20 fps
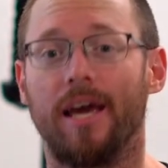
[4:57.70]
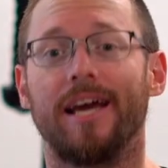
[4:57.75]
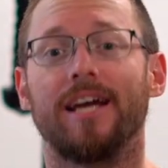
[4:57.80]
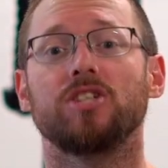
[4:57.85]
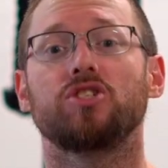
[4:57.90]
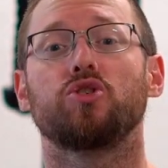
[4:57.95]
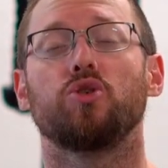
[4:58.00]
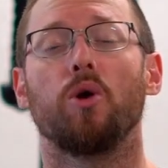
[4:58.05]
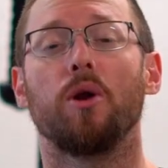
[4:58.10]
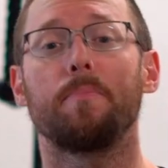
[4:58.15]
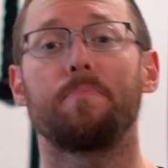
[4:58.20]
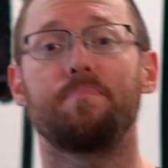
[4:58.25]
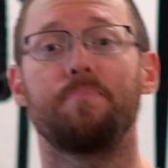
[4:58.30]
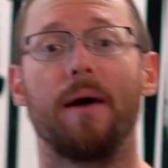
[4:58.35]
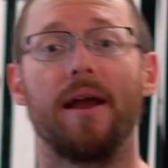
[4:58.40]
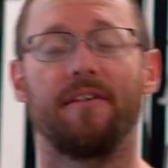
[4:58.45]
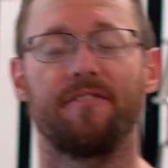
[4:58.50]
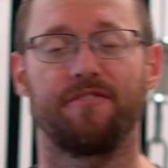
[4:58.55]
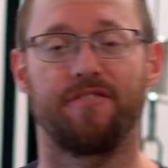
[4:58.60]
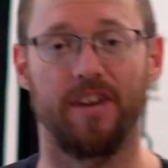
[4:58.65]
is going to
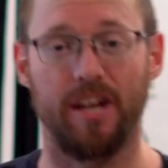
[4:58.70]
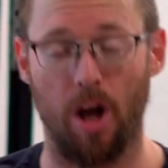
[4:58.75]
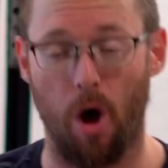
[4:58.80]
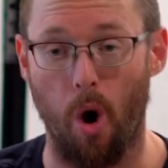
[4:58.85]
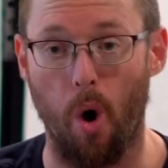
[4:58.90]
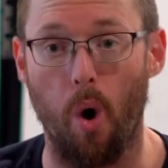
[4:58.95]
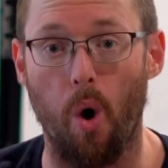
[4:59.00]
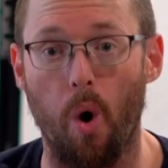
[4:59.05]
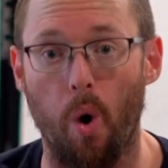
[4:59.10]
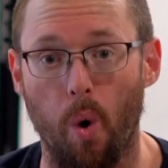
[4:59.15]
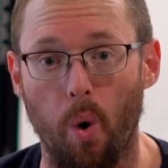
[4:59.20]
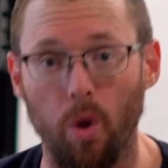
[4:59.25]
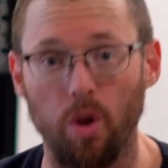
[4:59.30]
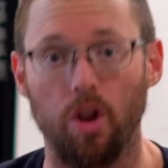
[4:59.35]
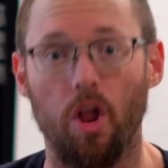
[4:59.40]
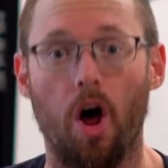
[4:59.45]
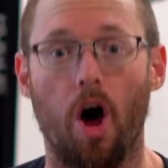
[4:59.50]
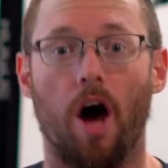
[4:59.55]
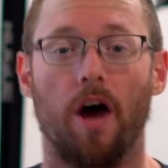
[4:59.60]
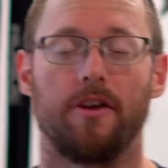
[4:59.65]
benefit a whole
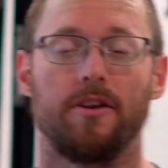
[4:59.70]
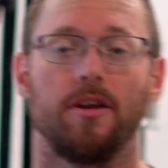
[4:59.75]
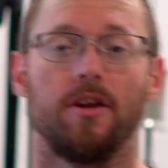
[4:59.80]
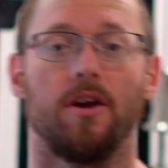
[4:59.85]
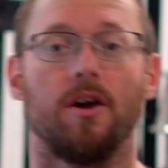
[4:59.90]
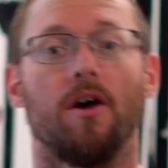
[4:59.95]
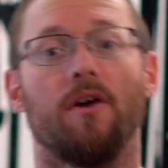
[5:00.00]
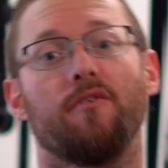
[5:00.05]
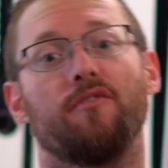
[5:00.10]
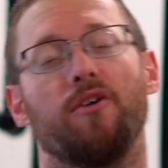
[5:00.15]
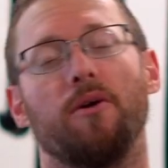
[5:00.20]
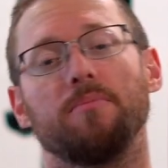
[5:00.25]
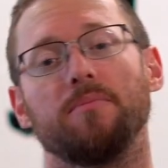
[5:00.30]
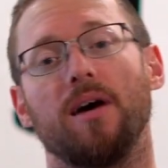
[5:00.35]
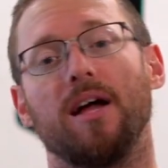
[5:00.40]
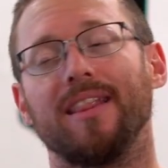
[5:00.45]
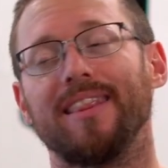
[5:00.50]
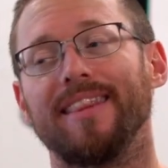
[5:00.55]
lot from a